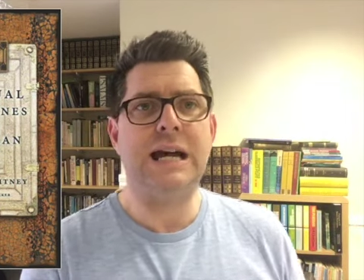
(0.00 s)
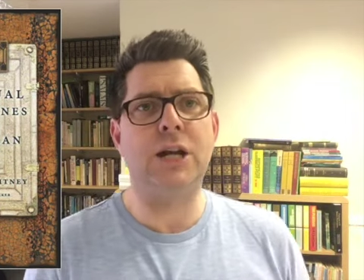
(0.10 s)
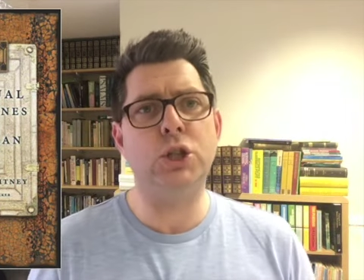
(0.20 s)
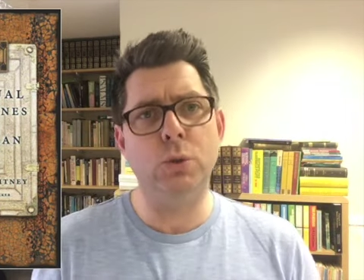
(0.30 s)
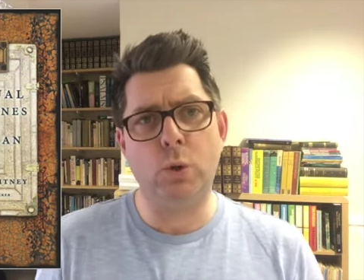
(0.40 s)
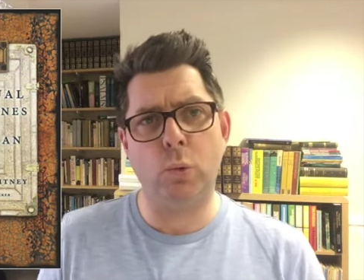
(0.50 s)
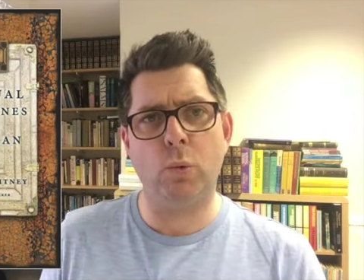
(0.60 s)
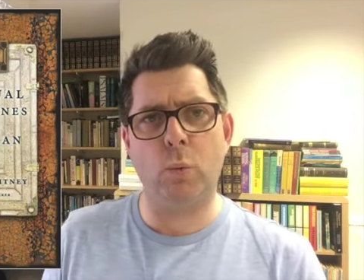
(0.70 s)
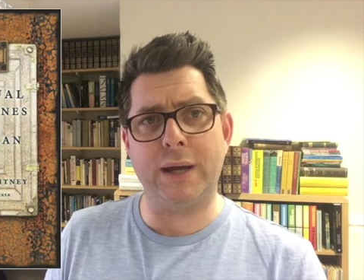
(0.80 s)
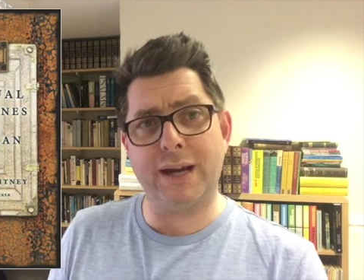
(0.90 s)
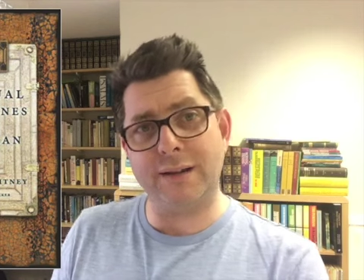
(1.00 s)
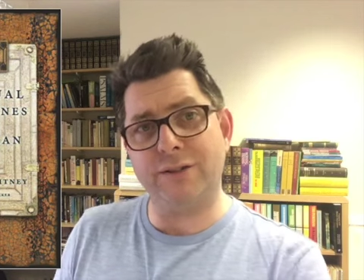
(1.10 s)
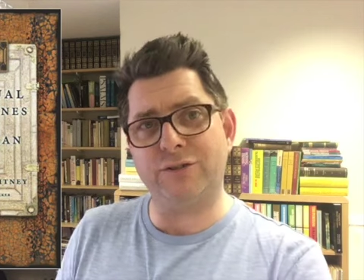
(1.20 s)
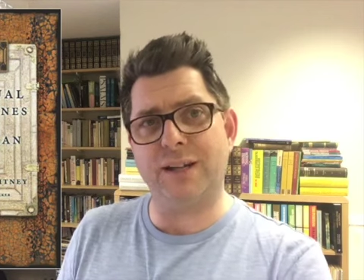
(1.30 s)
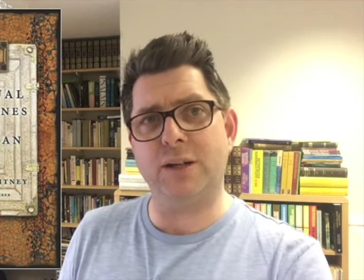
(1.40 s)
and you go away
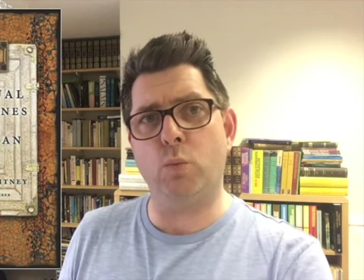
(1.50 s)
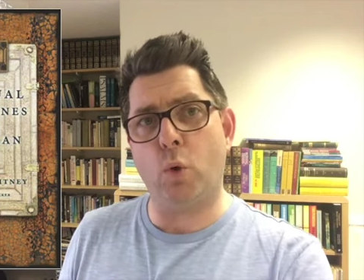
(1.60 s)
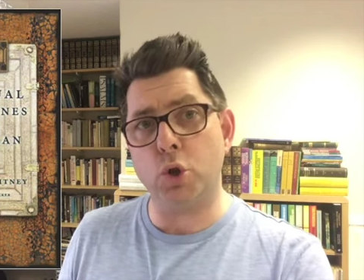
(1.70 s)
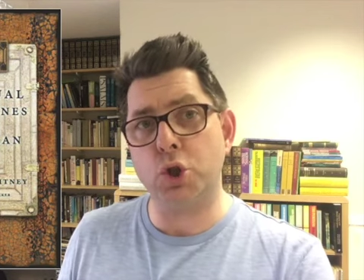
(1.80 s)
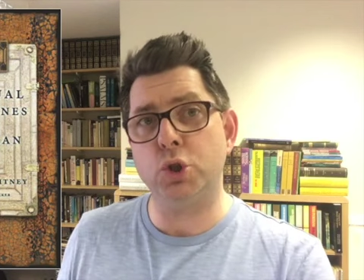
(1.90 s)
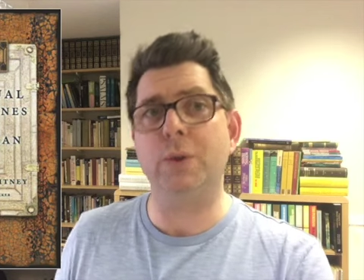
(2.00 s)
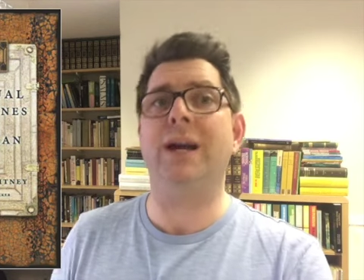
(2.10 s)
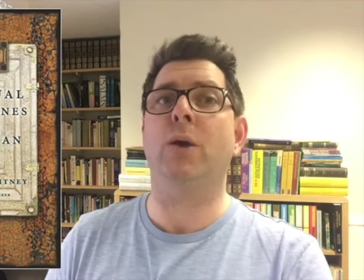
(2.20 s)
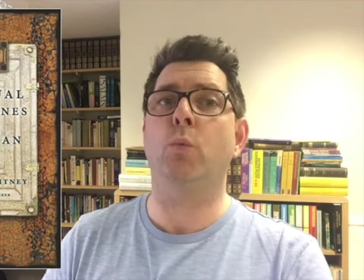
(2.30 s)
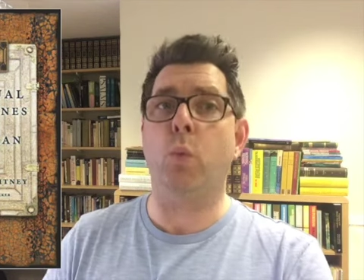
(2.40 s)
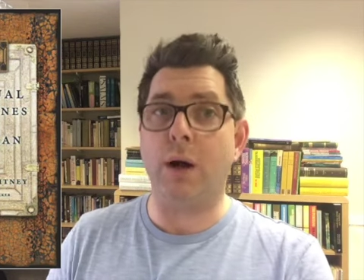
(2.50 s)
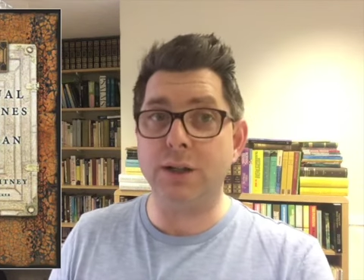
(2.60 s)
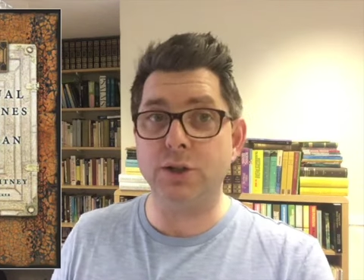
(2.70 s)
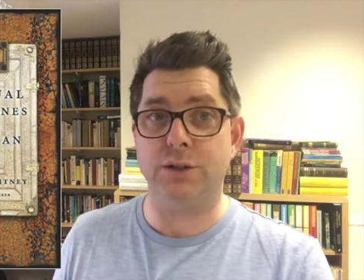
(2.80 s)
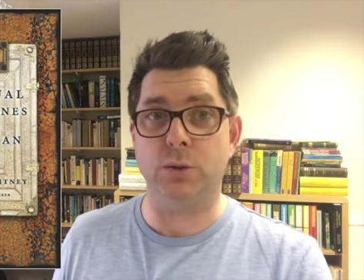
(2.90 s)
understanding what you're doing and why
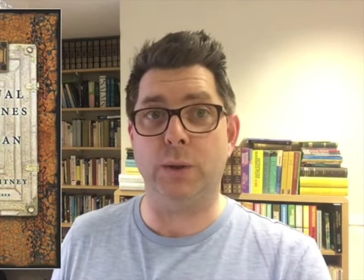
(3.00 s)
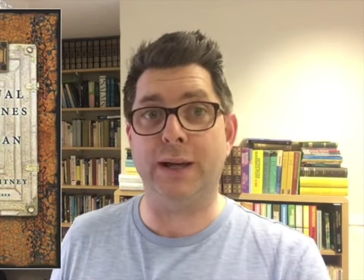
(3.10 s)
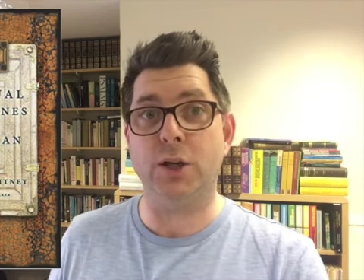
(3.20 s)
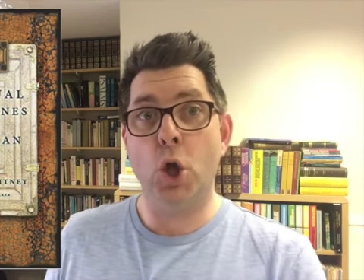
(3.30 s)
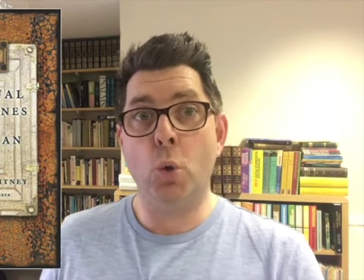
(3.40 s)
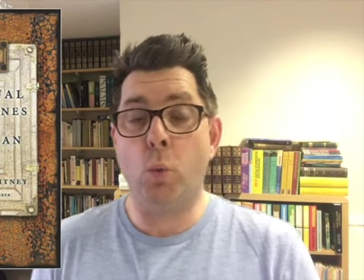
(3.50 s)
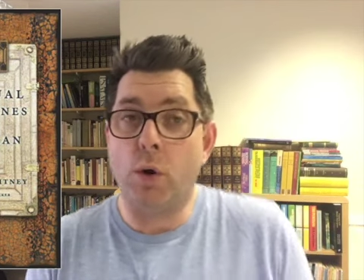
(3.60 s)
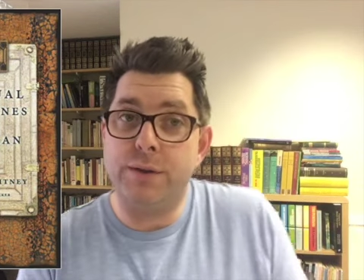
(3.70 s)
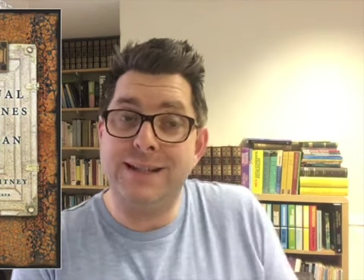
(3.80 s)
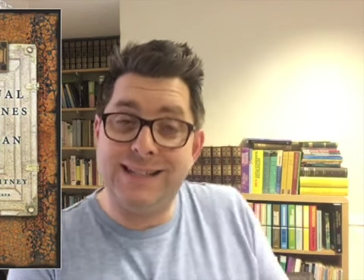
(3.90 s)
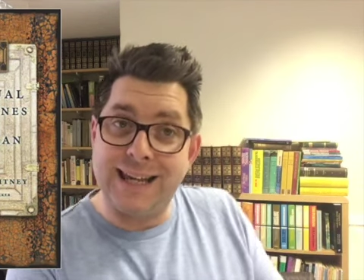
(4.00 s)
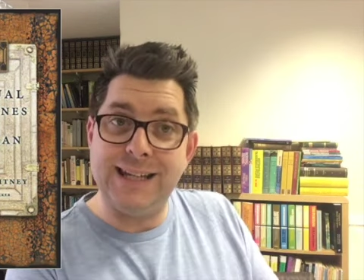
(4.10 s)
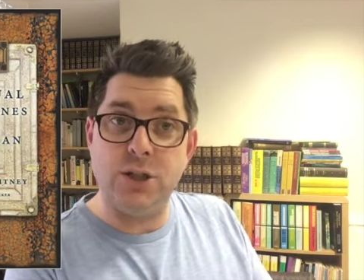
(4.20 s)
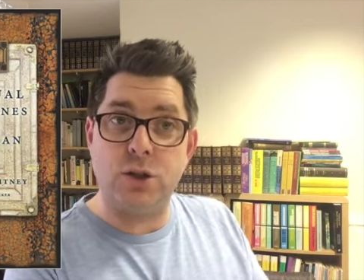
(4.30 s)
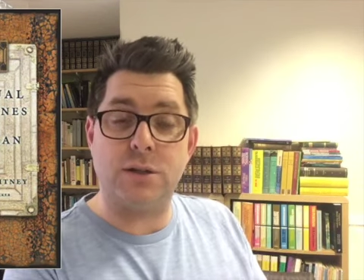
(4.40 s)
you're doing it, what are the
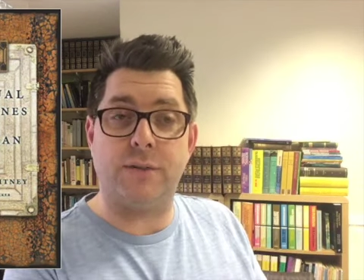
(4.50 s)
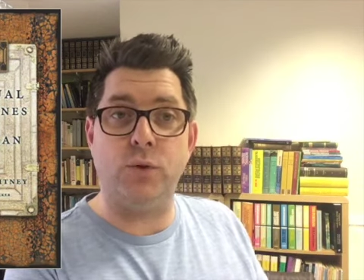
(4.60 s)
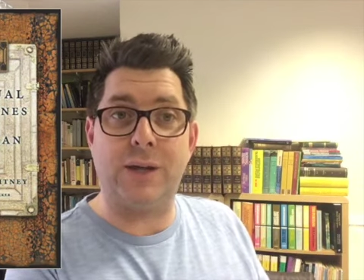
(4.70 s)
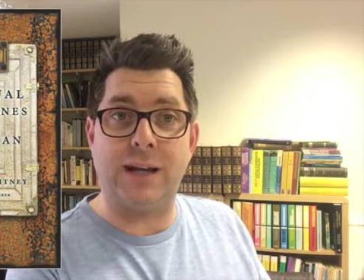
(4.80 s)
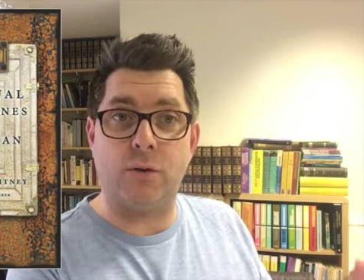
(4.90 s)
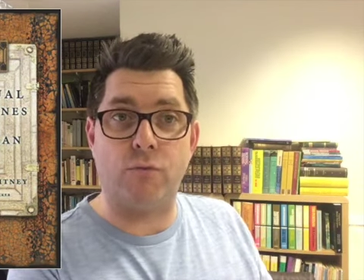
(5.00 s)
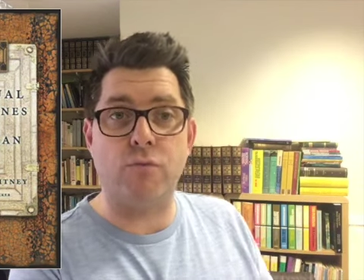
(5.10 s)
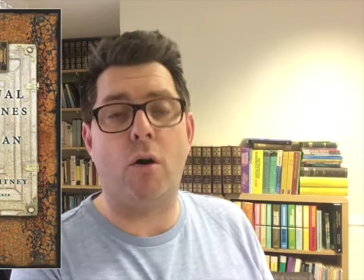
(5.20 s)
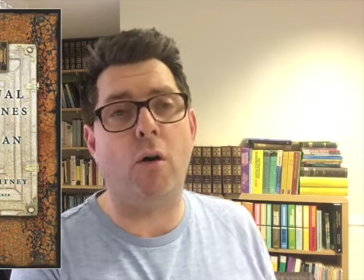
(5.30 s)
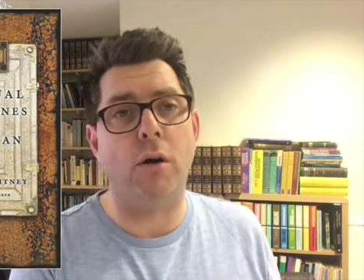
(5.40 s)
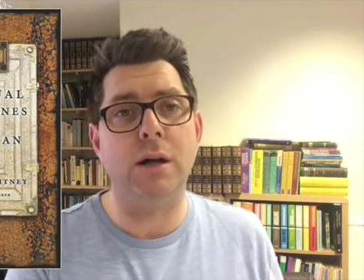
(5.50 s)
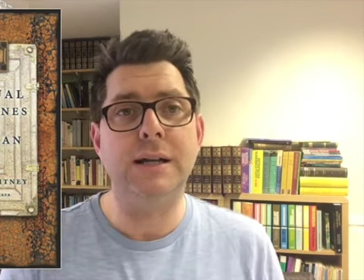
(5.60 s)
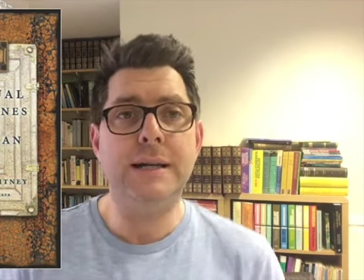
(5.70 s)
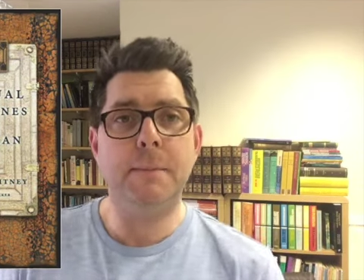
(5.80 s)
dangers if you get it wrong,